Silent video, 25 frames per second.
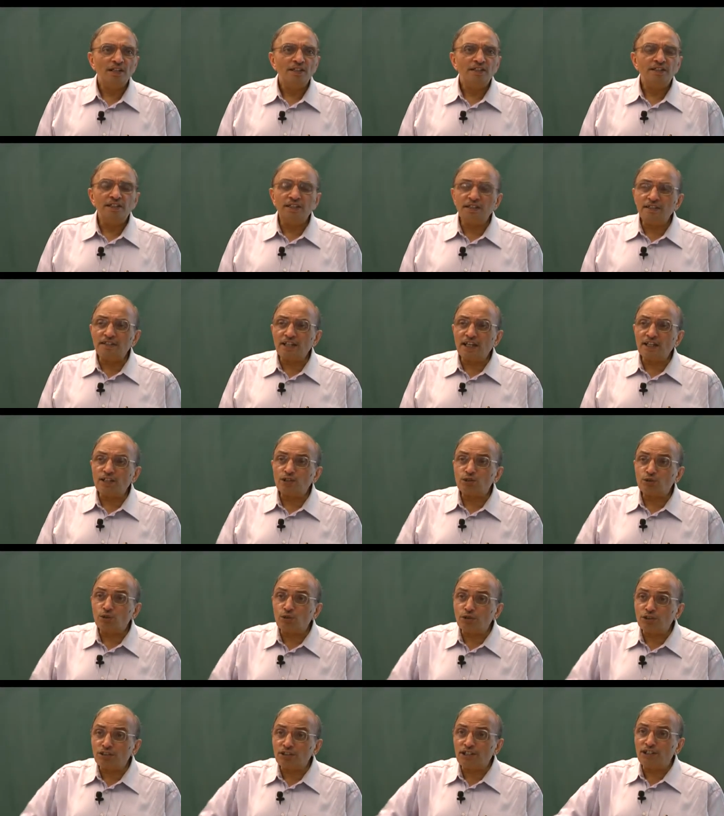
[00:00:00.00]
These are
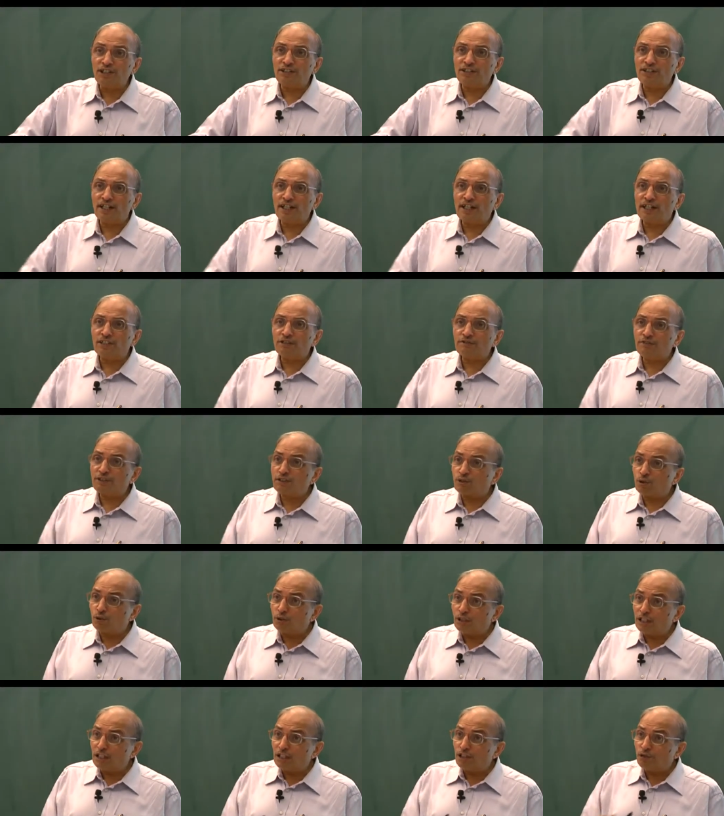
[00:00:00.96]
social traits which
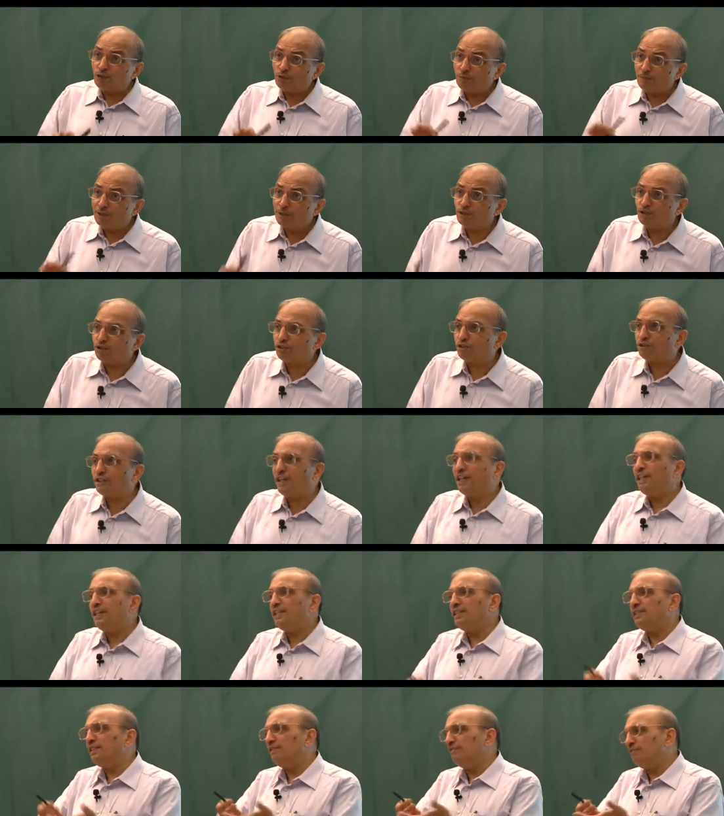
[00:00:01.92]
only human
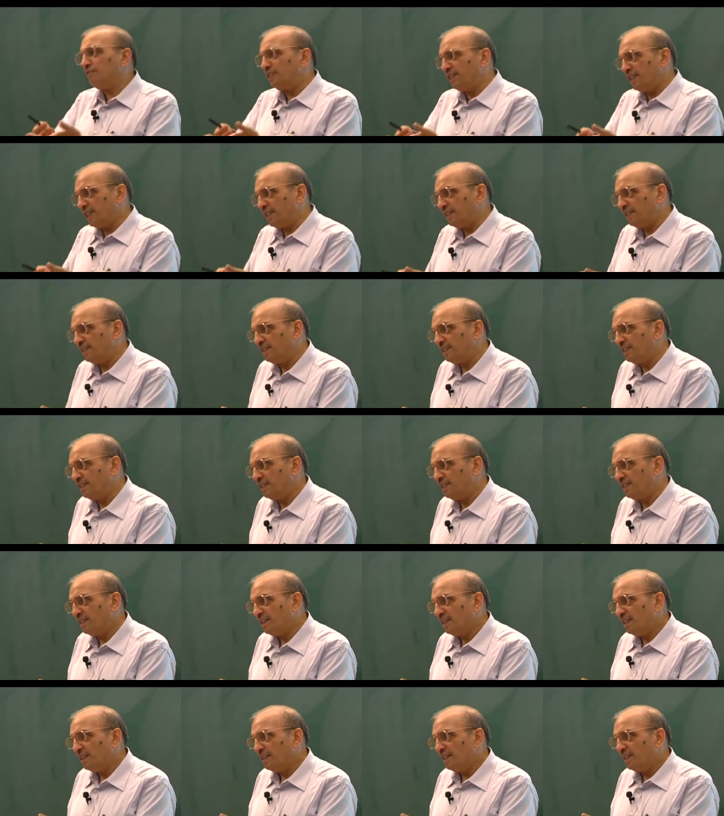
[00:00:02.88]
societies have created.
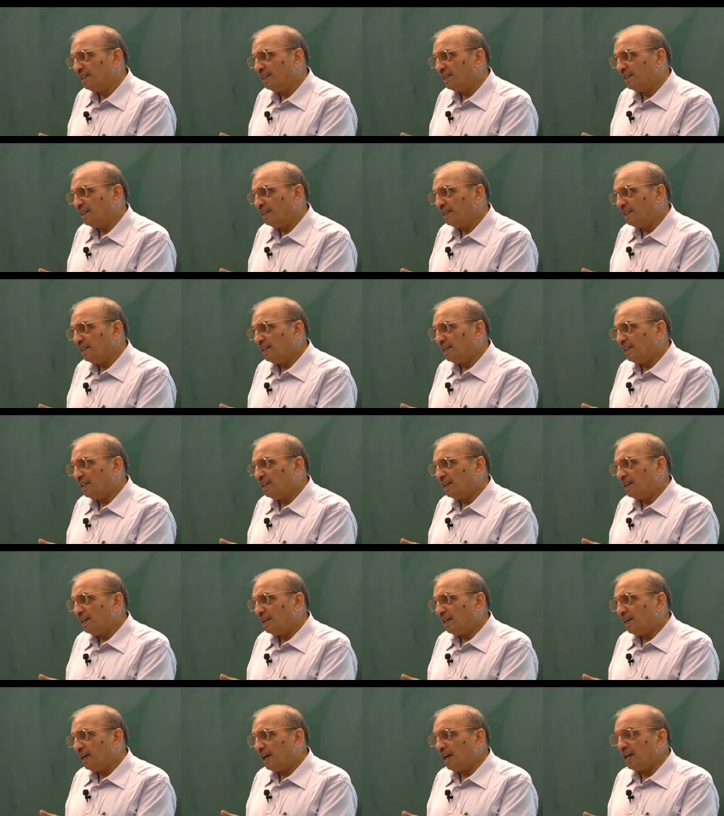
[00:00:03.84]

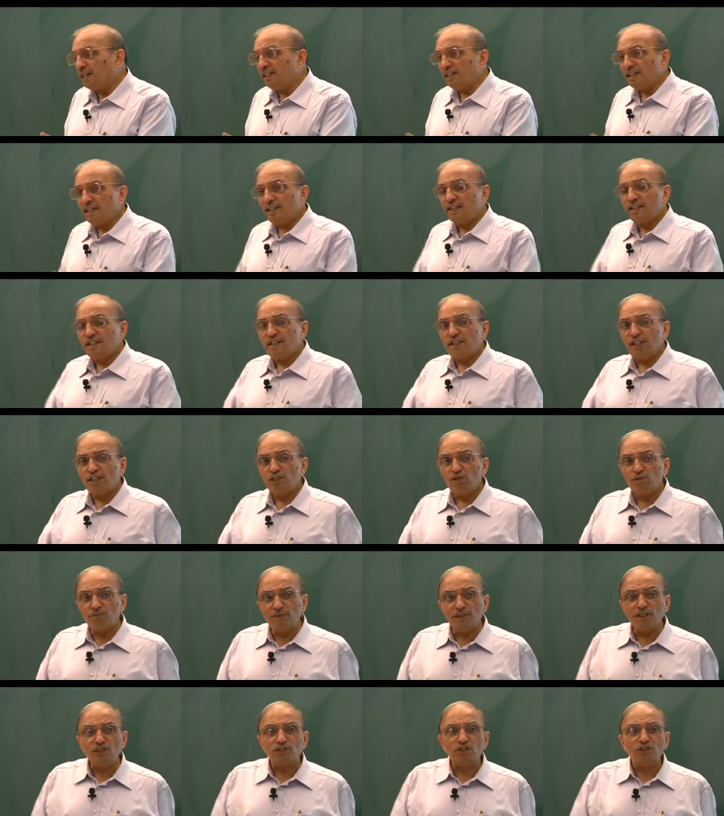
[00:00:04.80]
And the
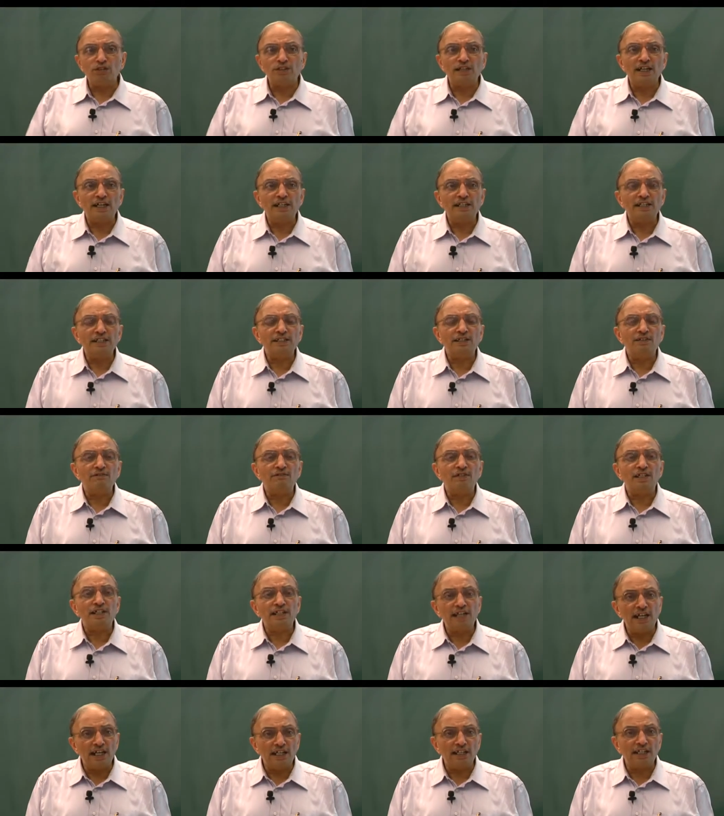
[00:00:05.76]
human societies have
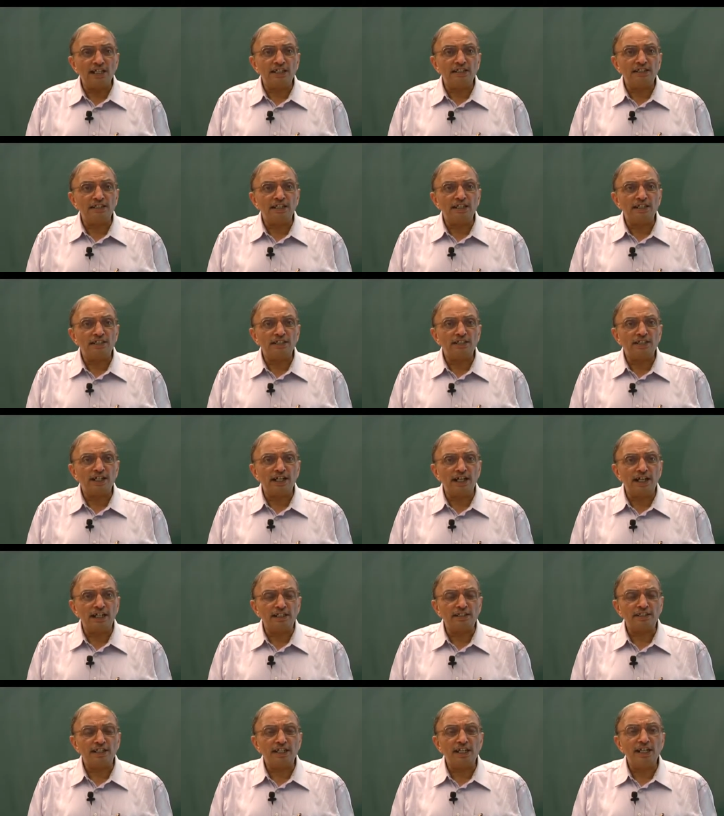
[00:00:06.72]
created these
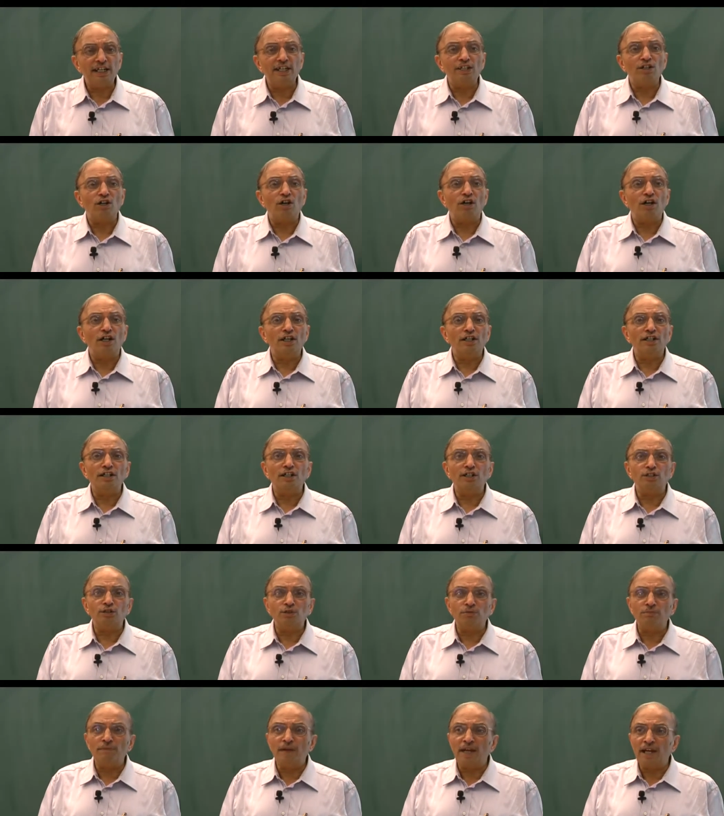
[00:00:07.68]
traits in order
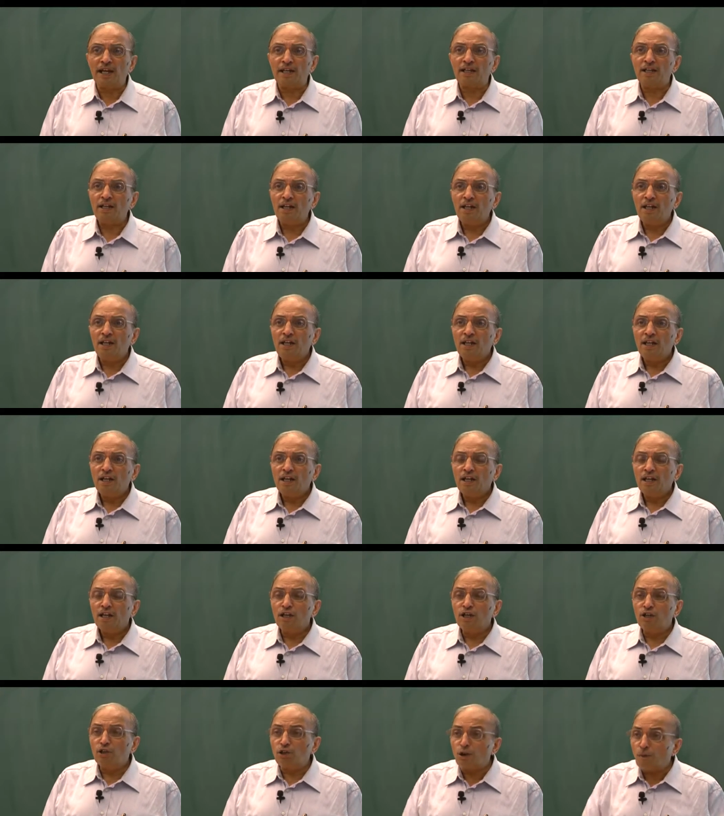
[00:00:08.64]
to make
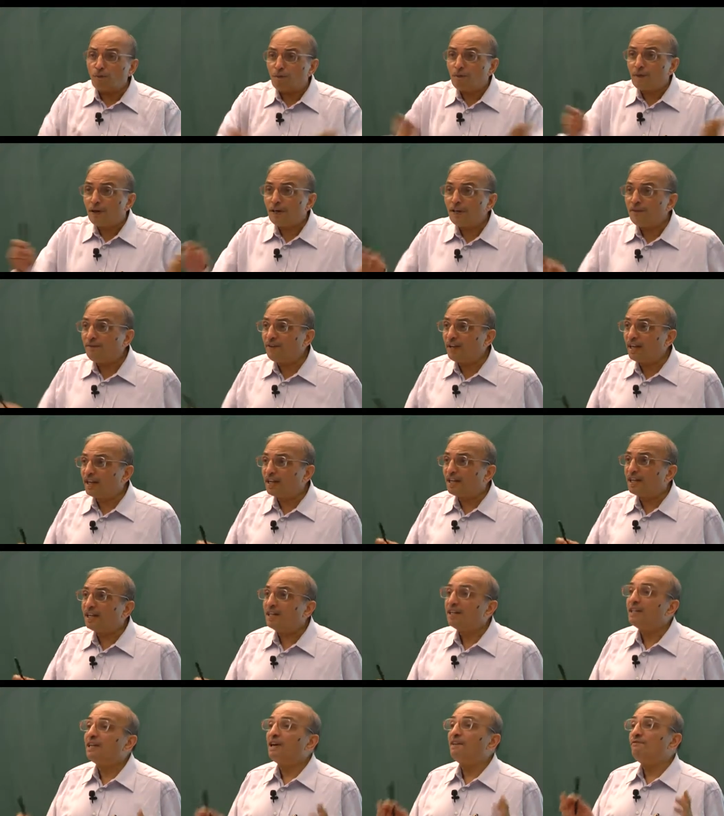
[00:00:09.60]
group living
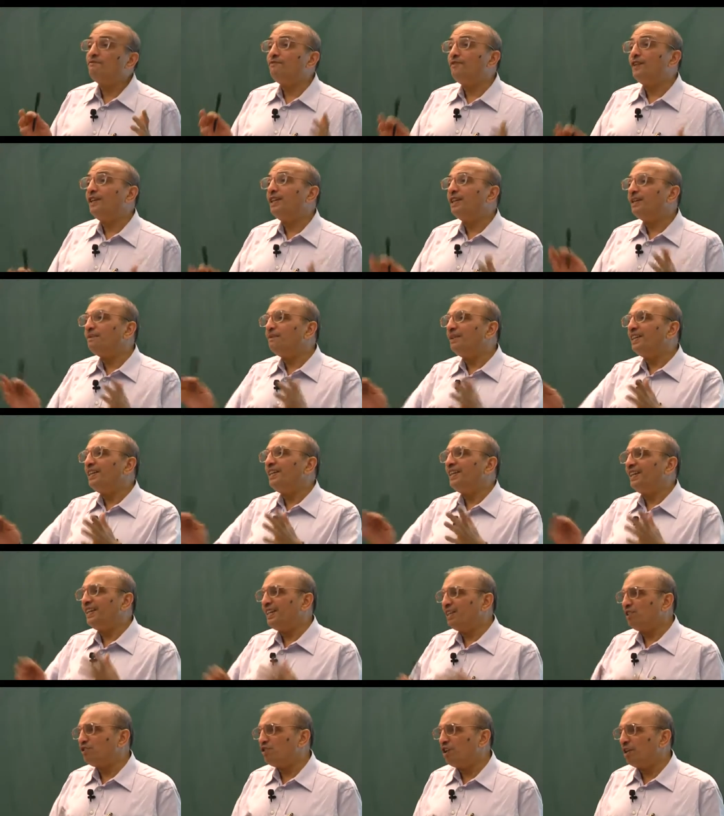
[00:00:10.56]
comfortable and
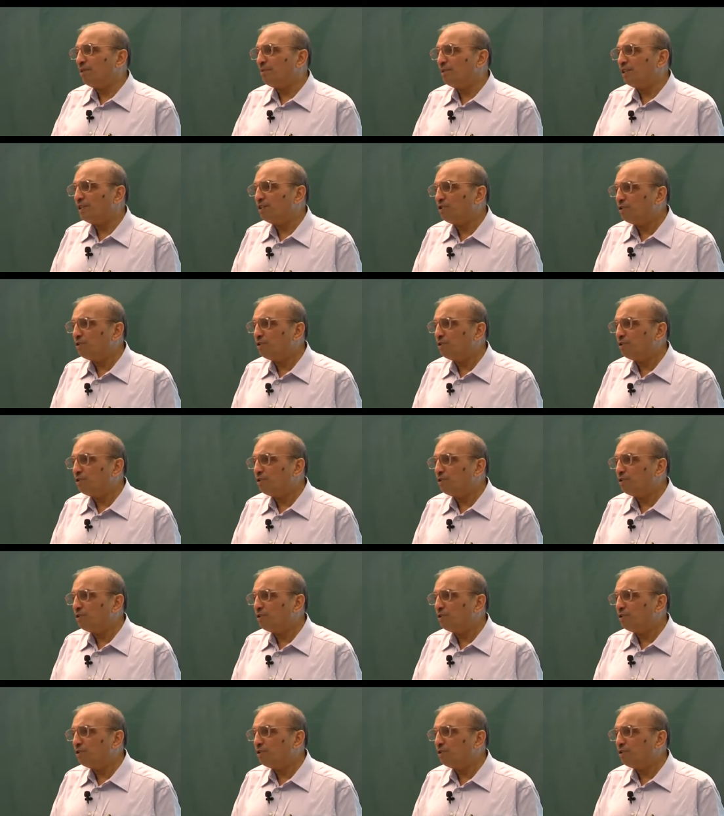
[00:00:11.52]
enjoyable.